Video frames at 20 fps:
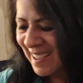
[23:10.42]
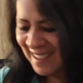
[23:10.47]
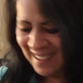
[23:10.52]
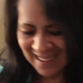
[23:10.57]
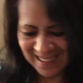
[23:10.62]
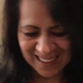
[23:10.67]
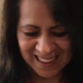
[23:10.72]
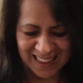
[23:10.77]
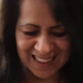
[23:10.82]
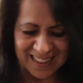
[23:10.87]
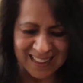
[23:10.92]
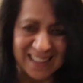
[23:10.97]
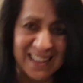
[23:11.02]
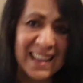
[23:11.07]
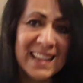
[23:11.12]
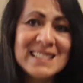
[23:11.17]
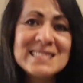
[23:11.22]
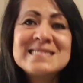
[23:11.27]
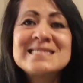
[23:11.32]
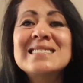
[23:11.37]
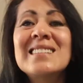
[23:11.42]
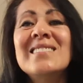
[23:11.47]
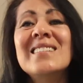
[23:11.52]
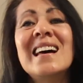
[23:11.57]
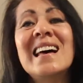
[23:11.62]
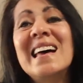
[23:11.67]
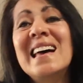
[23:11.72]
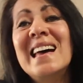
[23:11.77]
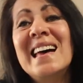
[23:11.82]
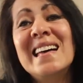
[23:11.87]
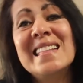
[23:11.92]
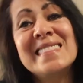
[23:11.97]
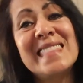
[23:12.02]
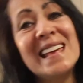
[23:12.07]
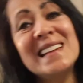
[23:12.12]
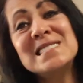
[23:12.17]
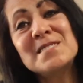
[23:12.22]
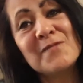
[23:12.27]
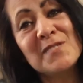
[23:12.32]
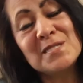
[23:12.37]
Okay, guys, so
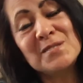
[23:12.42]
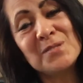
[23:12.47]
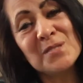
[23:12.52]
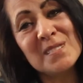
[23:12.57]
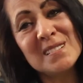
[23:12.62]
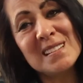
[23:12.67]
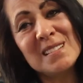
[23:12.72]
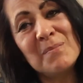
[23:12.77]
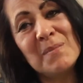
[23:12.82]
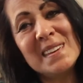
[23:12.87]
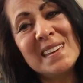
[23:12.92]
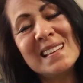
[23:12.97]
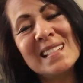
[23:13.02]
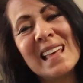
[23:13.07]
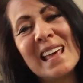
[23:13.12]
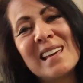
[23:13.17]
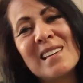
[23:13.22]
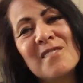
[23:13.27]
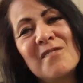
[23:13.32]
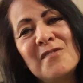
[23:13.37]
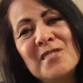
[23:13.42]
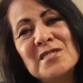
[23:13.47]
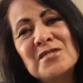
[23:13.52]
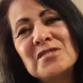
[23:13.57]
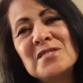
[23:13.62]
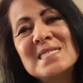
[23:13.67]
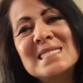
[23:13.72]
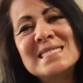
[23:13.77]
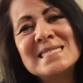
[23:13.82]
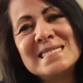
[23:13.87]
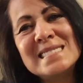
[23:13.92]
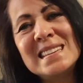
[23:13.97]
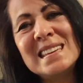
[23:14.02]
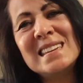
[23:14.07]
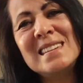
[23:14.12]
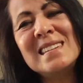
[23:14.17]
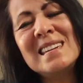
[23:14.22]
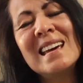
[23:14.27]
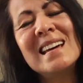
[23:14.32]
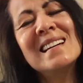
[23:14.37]
thanks for joining me on Like a Fish in the
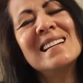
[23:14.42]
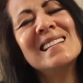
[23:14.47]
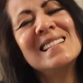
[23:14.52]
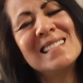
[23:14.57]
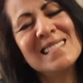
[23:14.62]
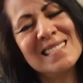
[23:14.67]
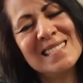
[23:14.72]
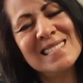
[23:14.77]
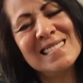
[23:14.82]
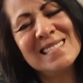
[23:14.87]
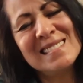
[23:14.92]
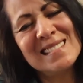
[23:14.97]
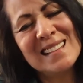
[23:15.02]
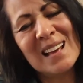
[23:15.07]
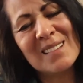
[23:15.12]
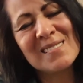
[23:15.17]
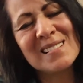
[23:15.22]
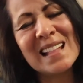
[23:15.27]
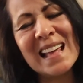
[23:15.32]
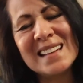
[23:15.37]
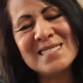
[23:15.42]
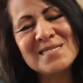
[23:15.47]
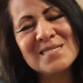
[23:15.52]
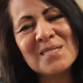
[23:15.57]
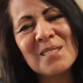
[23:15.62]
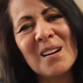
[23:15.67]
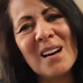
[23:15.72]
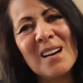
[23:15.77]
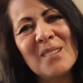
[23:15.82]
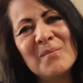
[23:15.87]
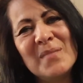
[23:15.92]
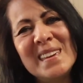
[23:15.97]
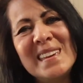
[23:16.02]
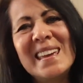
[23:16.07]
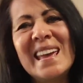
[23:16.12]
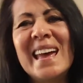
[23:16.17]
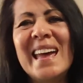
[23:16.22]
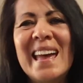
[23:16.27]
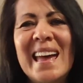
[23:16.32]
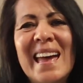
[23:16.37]
Sea. I'm glad you caught
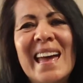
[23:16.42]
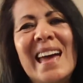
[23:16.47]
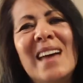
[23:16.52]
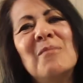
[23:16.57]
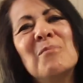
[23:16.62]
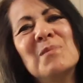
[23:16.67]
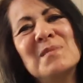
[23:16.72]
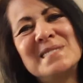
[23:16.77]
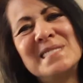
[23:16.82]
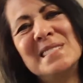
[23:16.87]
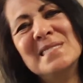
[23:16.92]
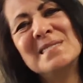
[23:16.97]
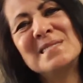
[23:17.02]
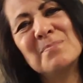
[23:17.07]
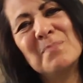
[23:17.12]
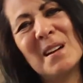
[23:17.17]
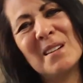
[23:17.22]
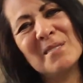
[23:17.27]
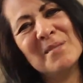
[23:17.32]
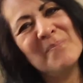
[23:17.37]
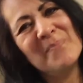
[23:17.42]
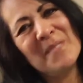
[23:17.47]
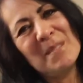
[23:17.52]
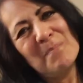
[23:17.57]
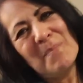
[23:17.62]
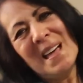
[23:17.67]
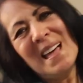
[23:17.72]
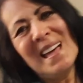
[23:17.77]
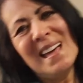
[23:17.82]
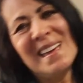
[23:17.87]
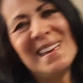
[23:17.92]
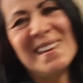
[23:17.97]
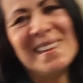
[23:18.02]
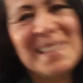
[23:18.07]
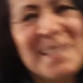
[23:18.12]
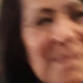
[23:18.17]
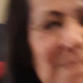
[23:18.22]
me, and we'll see you tomorrow. Bye.